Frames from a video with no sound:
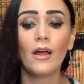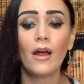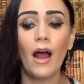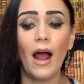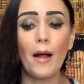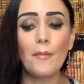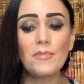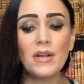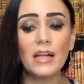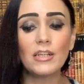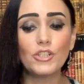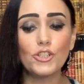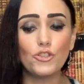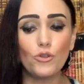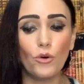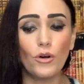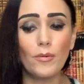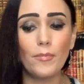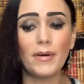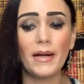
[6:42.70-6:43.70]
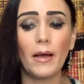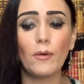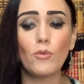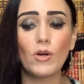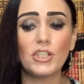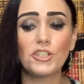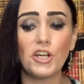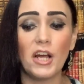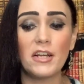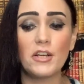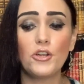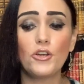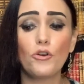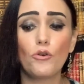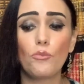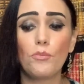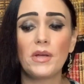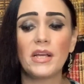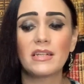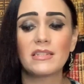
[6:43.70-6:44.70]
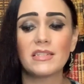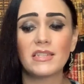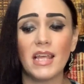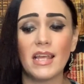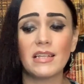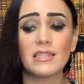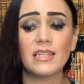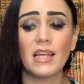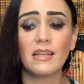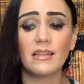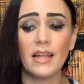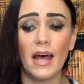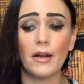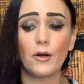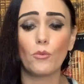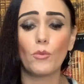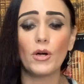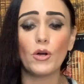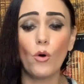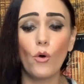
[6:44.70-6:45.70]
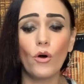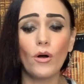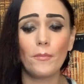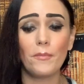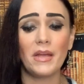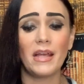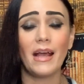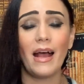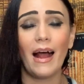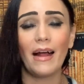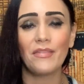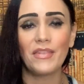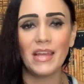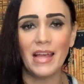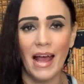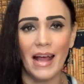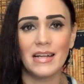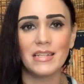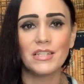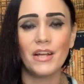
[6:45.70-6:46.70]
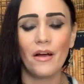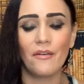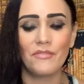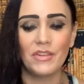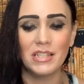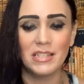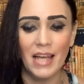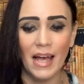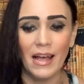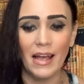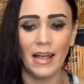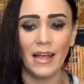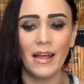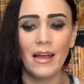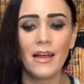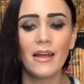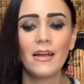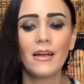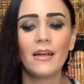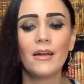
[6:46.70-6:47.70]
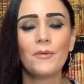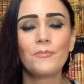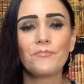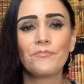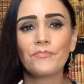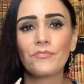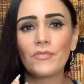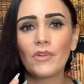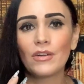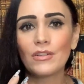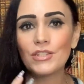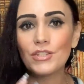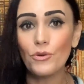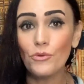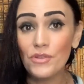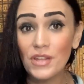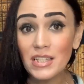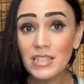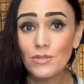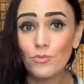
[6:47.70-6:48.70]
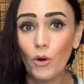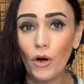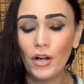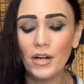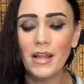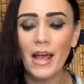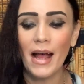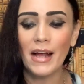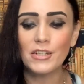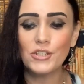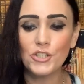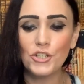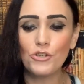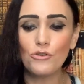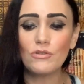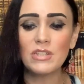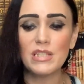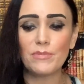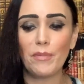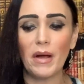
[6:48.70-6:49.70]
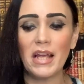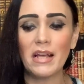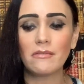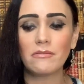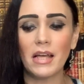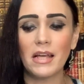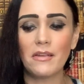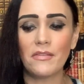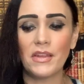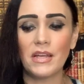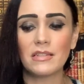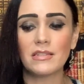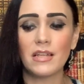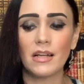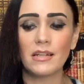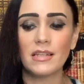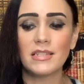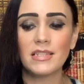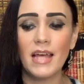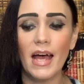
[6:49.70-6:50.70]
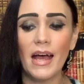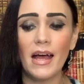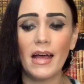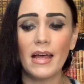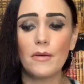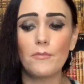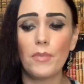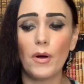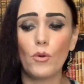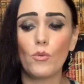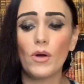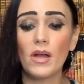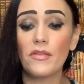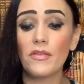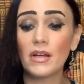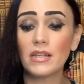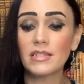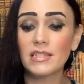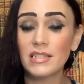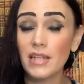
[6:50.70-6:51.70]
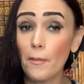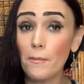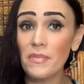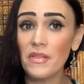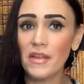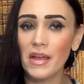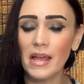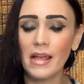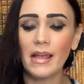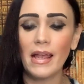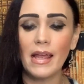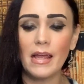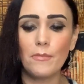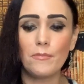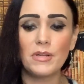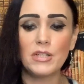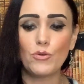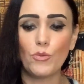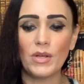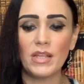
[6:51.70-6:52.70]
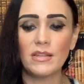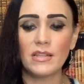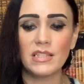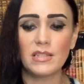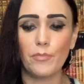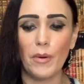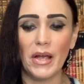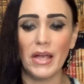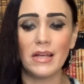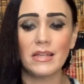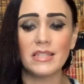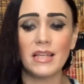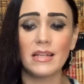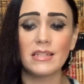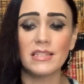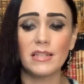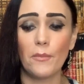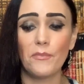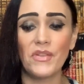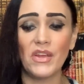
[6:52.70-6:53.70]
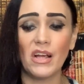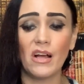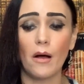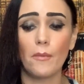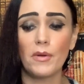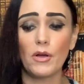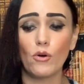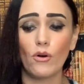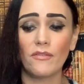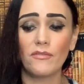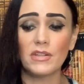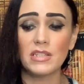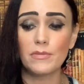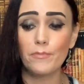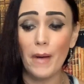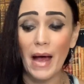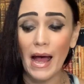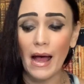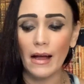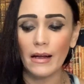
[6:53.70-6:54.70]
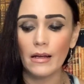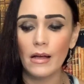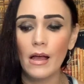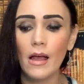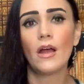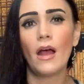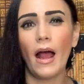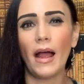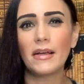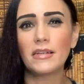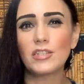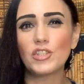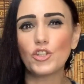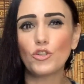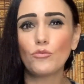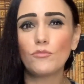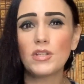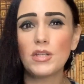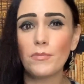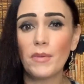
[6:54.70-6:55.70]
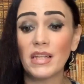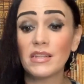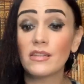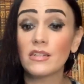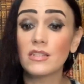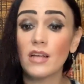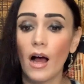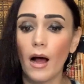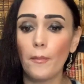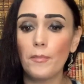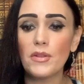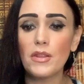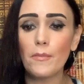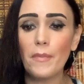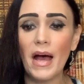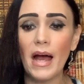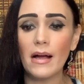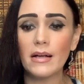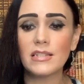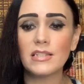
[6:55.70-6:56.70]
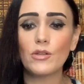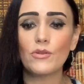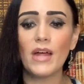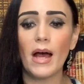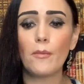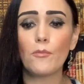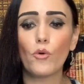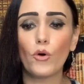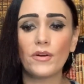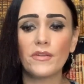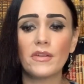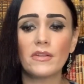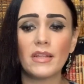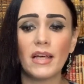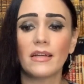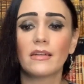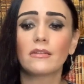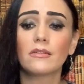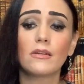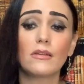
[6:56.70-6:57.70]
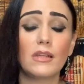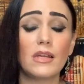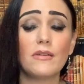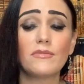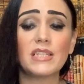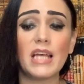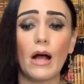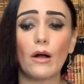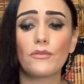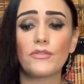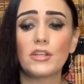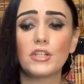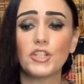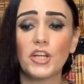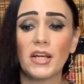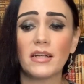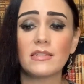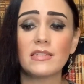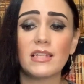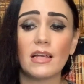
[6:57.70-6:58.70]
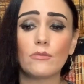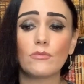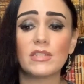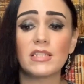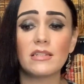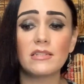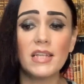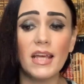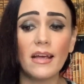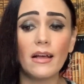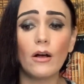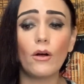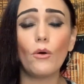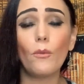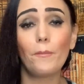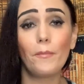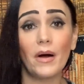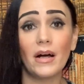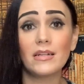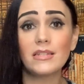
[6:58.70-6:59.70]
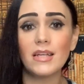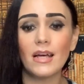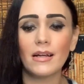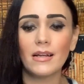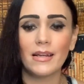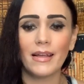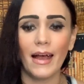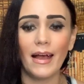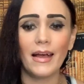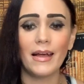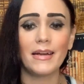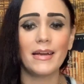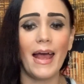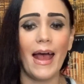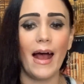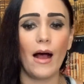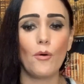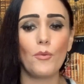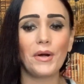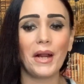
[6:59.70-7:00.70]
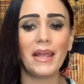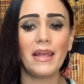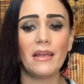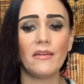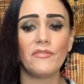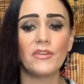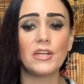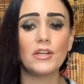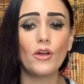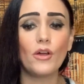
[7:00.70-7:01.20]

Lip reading: I'm not sure, but I wish I knew, because things like that are what haunt me at the end of the day. So this one had two spike-like things on its head, but with something in between the spikes and something coming off its back. I assumed he meant the top of the back, so that more than likely leaves out the chance that it was a tail, but again, how would I even